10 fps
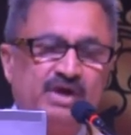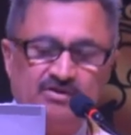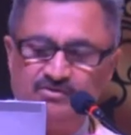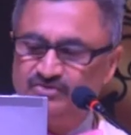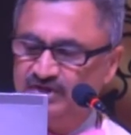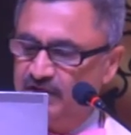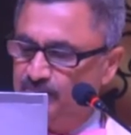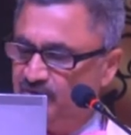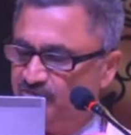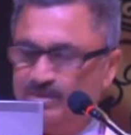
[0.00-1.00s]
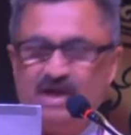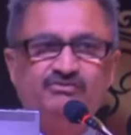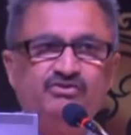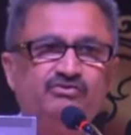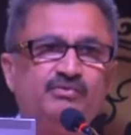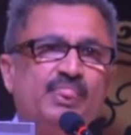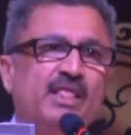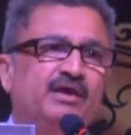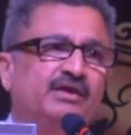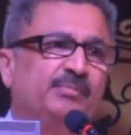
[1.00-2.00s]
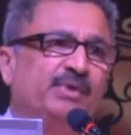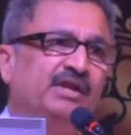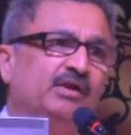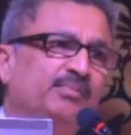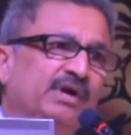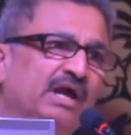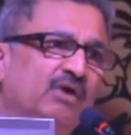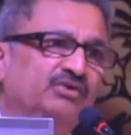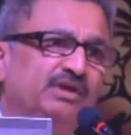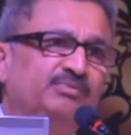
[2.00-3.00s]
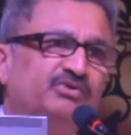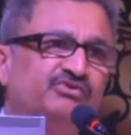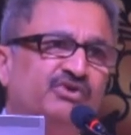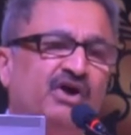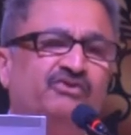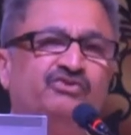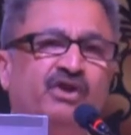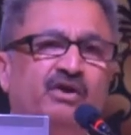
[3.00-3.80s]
And obviously number of passes, depending upon how deep the scars